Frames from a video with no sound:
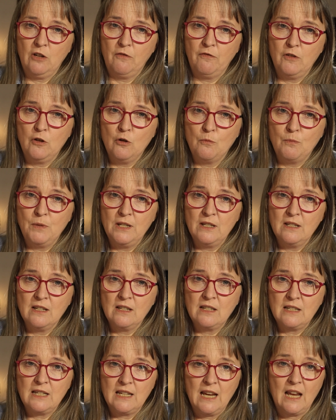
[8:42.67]
for your business
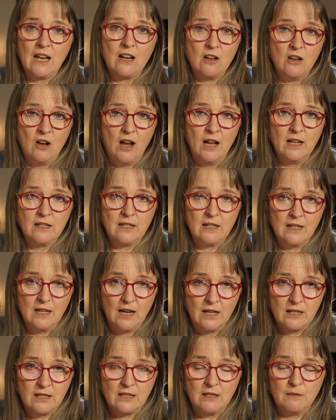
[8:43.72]
to get clients and
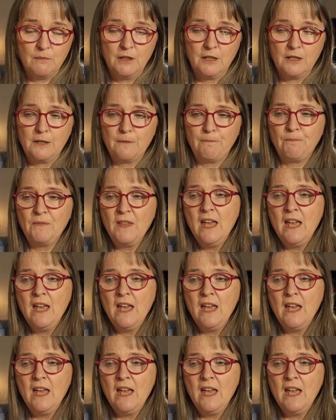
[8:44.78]
customers.